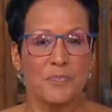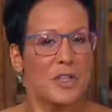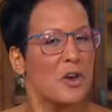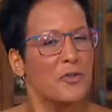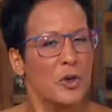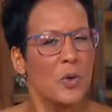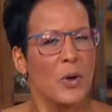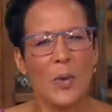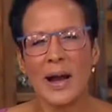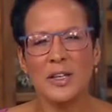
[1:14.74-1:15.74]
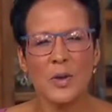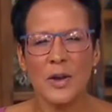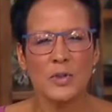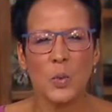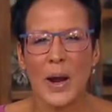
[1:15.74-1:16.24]
you know, if you're going, why do you
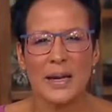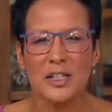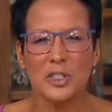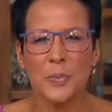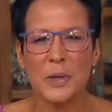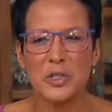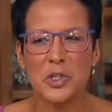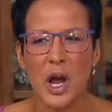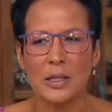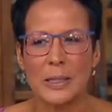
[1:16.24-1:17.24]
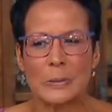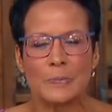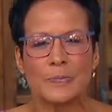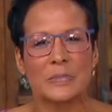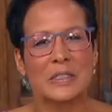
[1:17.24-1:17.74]
have to wait on shipping chocolate?
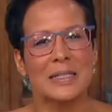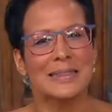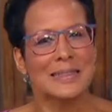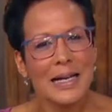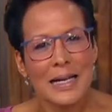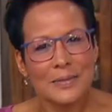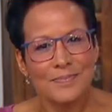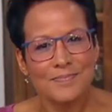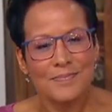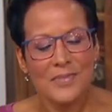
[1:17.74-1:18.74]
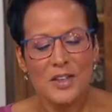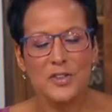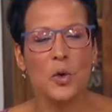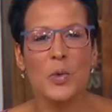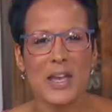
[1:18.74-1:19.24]
Because it's hot.
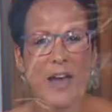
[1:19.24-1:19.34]
So we